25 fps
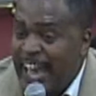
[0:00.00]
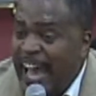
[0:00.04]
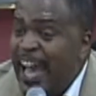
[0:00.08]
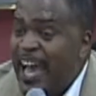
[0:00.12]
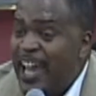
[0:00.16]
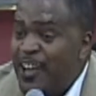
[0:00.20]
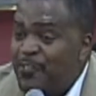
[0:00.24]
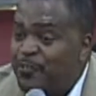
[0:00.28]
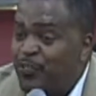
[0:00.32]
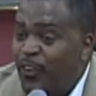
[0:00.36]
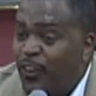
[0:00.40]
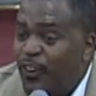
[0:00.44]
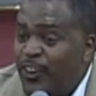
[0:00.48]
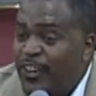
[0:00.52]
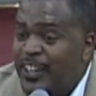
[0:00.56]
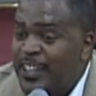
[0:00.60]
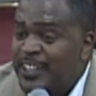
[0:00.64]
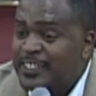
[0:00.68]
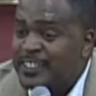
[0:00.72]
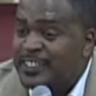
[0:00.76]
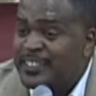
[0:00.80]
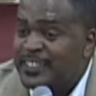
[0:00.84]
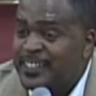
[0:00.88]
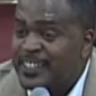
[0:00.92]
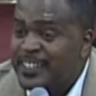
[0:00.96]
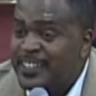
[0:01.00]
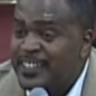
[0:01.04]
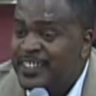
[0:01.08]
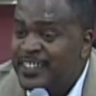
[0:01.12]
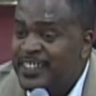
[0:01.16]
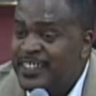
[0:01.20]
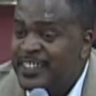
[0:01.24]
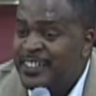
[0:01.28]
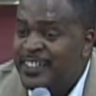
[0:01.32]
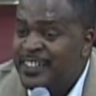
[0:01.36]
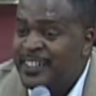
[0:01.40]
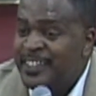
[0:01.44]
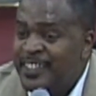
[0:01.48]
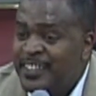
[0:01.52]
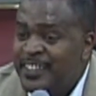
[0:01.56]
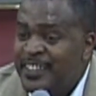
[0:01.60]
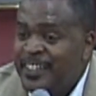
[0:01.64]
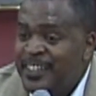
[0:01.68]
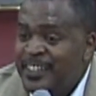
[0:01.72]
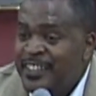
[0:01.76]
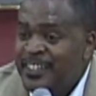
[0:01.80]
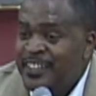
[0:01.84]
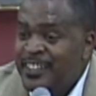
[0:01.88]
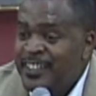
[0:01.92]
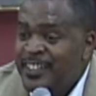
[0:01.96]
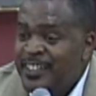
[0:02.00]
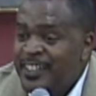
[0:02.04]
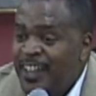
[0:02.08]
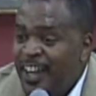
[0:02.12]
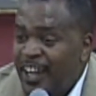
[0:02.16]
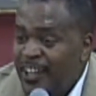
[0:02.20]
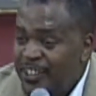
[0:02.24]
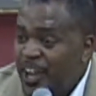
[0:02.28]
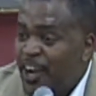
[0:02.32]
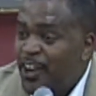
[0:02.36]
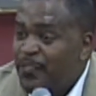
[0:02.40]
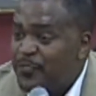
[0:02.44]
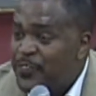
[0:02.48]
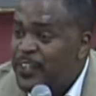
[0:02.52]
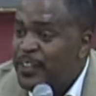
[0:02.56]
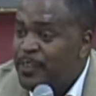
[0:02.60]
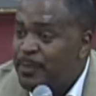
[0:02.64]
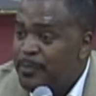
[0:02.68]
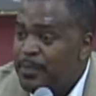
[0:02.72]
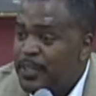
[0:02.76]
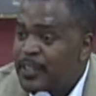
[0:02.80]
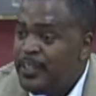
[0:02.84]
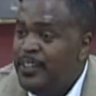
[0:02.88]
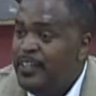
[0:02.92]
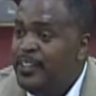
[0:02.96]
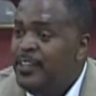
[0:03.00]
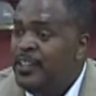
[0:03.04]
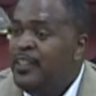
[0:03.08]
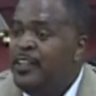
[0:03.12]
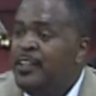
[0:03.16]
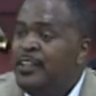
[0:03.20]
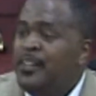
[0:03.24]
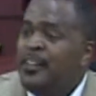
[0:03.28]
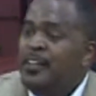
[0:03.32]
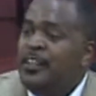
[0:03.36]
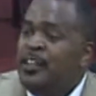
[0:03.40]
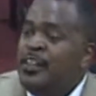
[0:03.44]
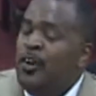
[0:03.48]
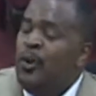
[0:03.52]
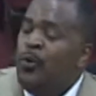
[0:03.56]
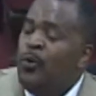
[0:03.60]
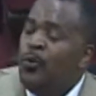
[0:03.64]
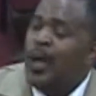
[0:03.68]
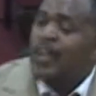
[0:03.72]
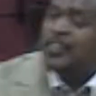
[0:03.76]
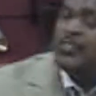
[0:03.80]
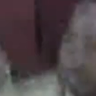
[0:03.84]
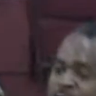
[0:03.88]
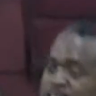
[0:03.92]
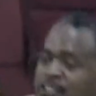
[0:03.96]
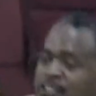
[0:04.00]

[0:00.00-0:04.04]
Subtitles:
died for us. Are y'all feeling me? Watch